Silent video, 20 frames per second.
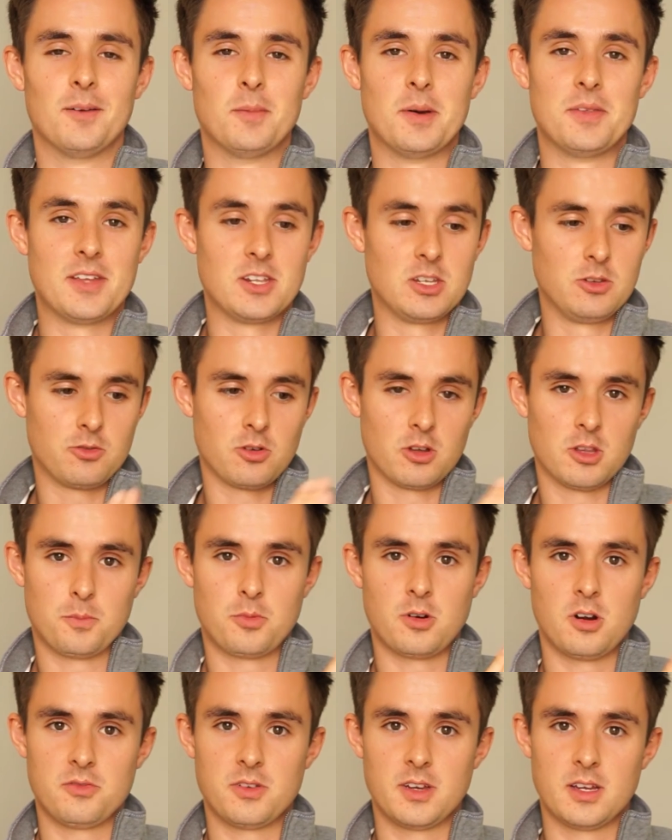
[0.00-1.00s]
And then you've got the
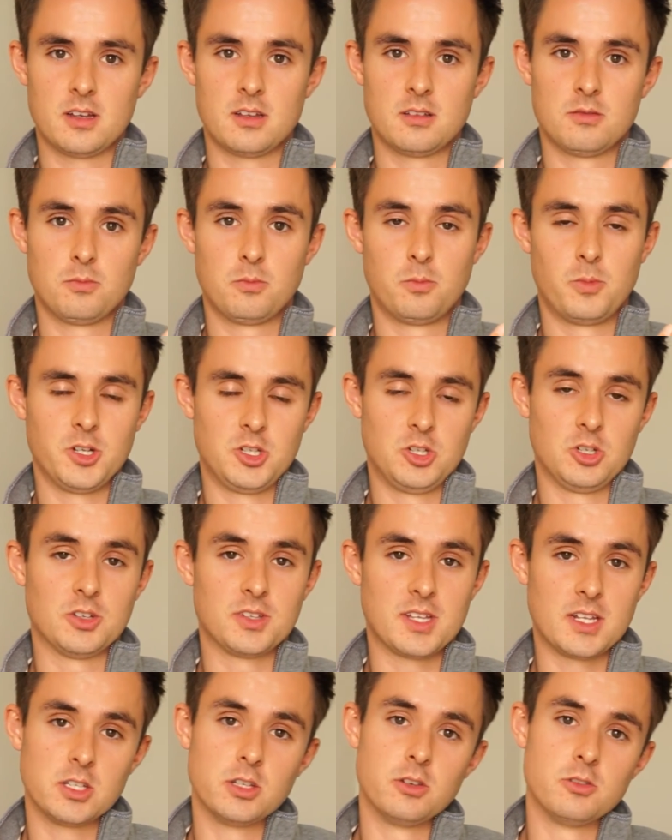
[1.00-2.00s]
profit, which you could
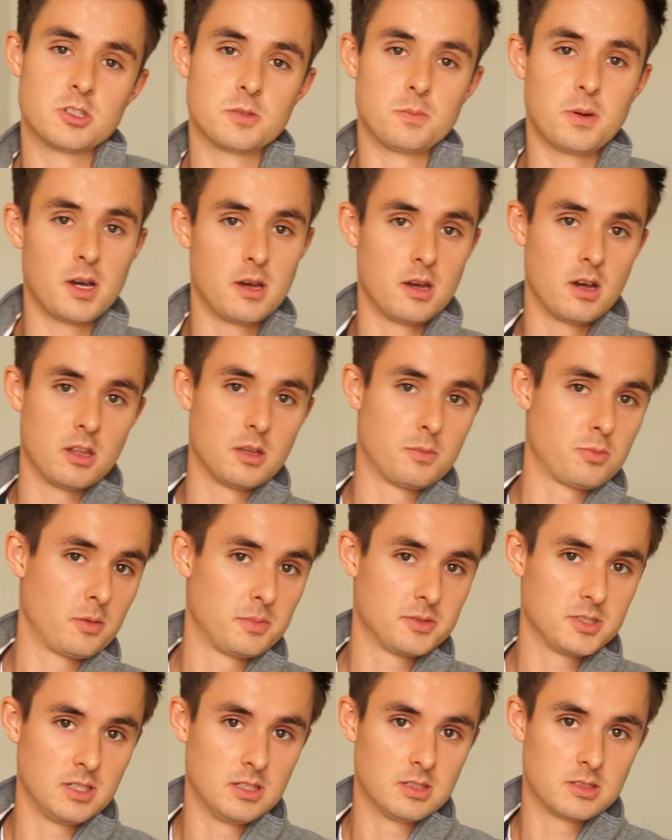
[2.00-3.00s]
then use to buy other
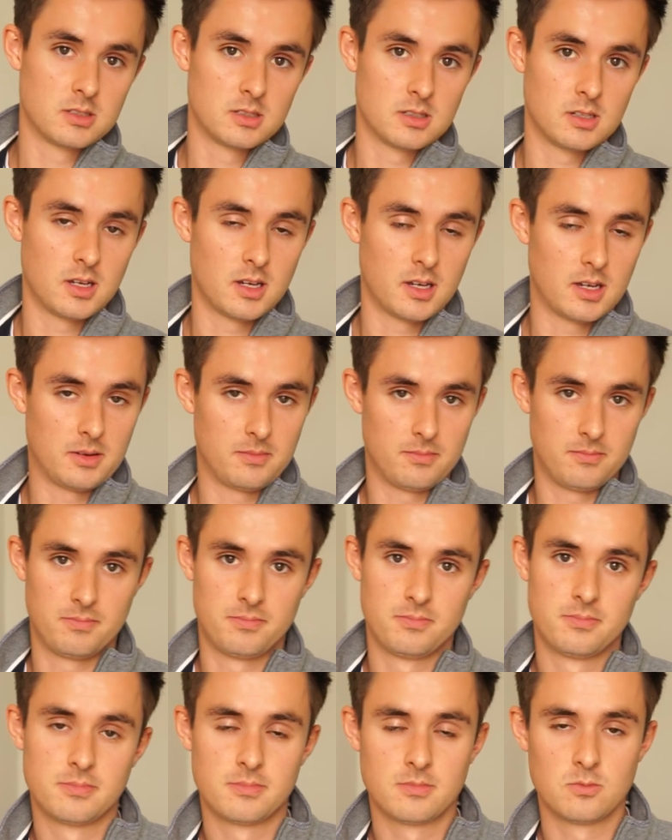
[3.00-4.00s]
properties
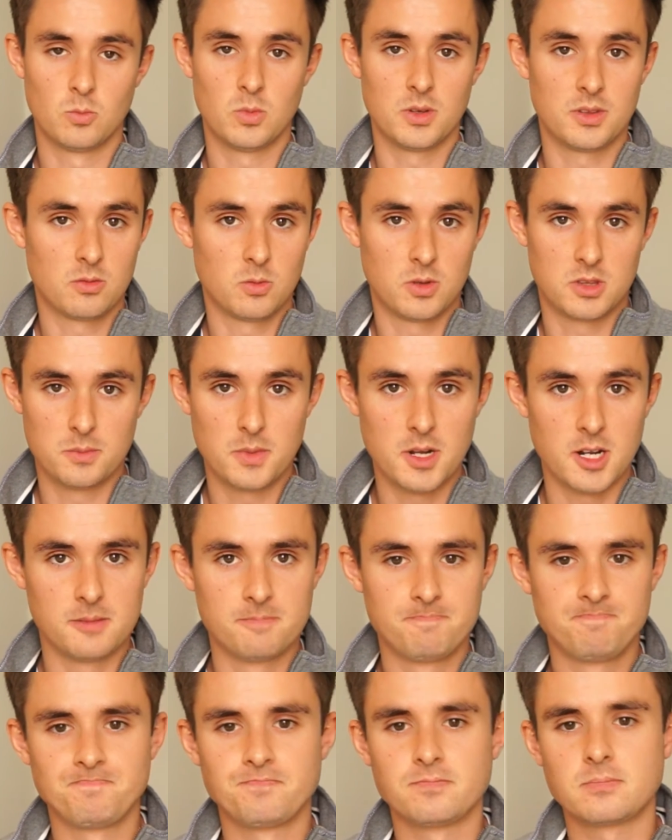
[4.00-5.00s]
with the money.
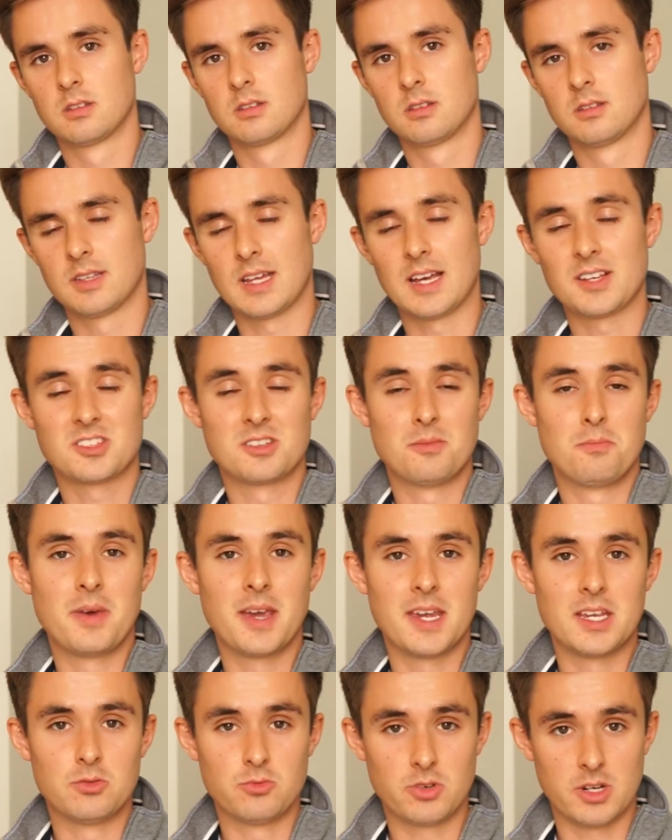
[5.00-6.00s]
That's the
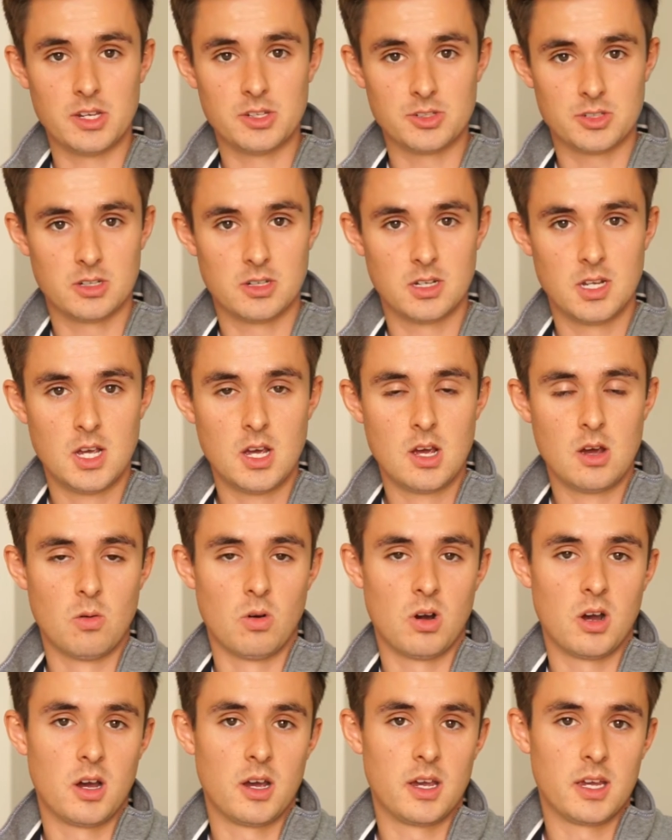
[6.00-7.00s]
main reason
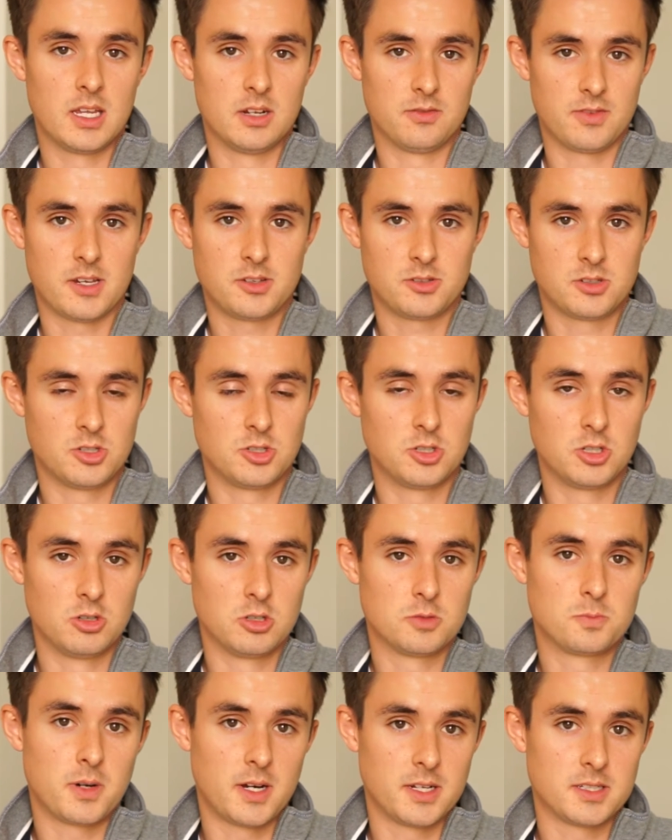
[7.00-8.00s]
why investors use
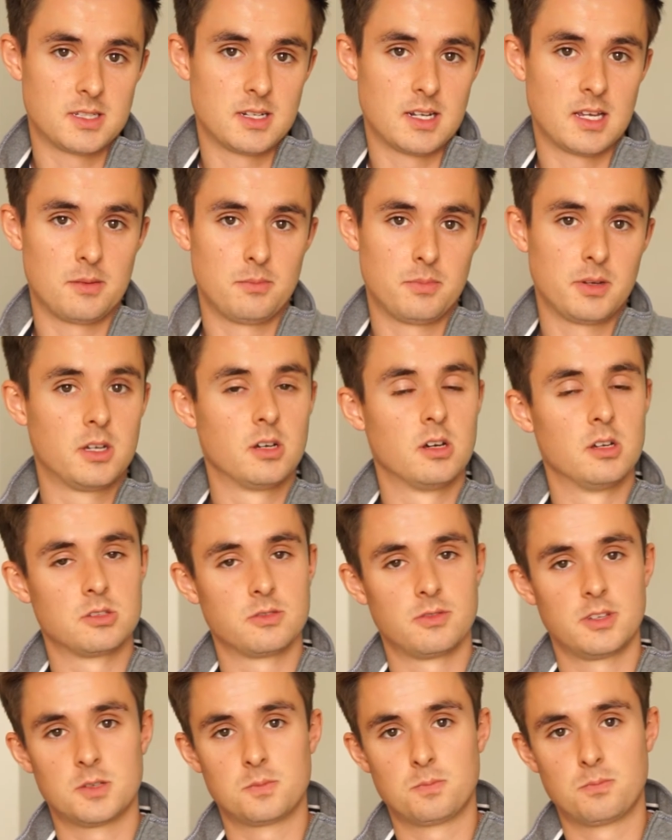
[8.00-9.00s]
buy to let, because of
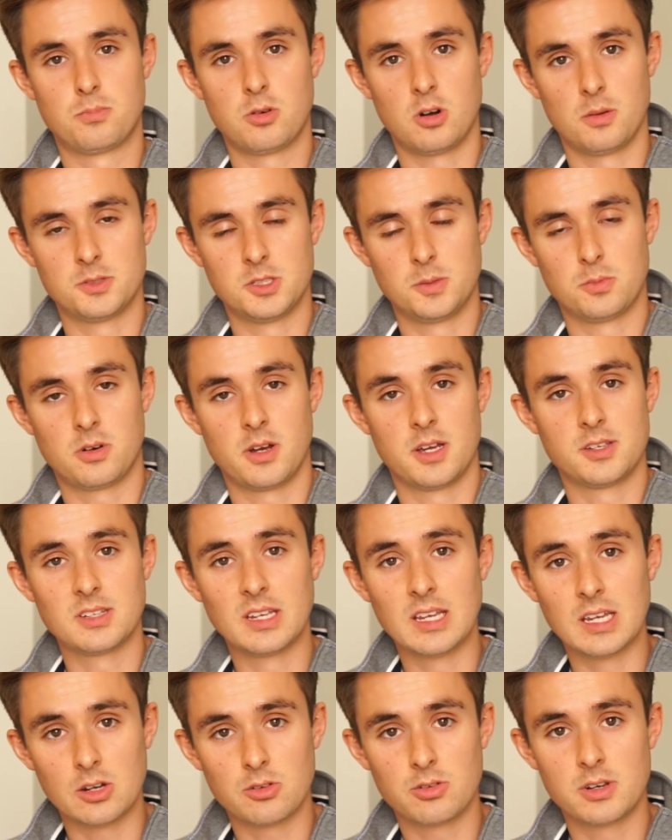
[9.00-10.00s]
this property price
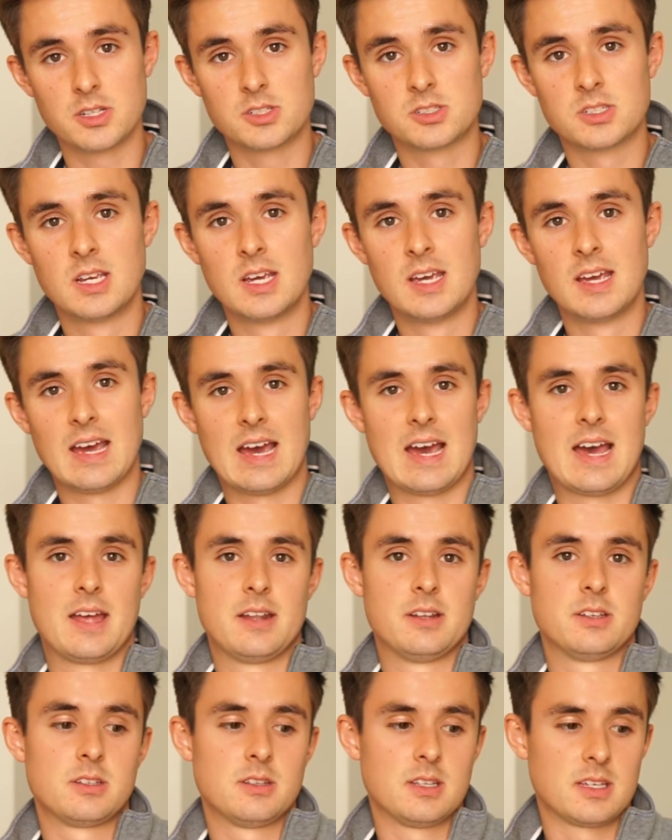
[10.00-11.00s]
increase
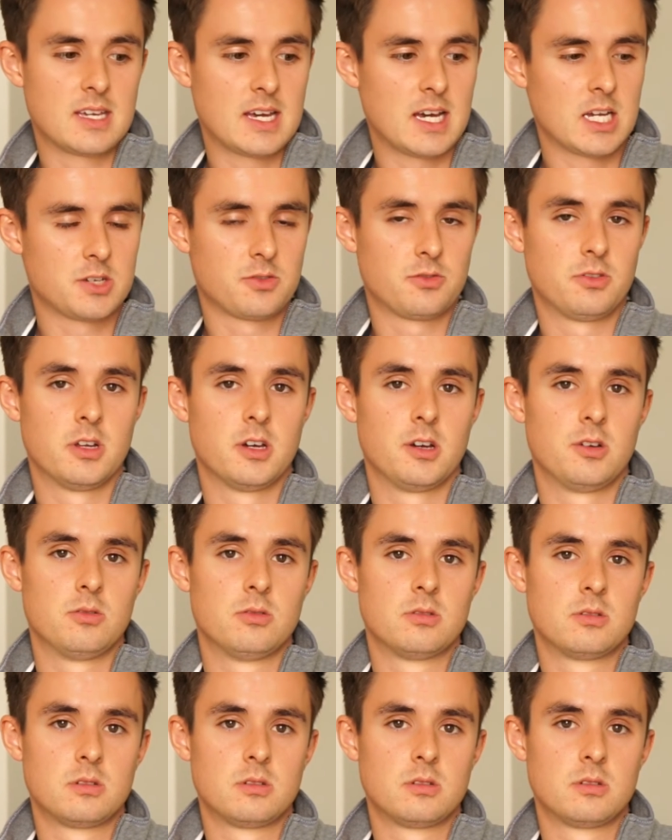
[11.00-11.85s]
and the cash flow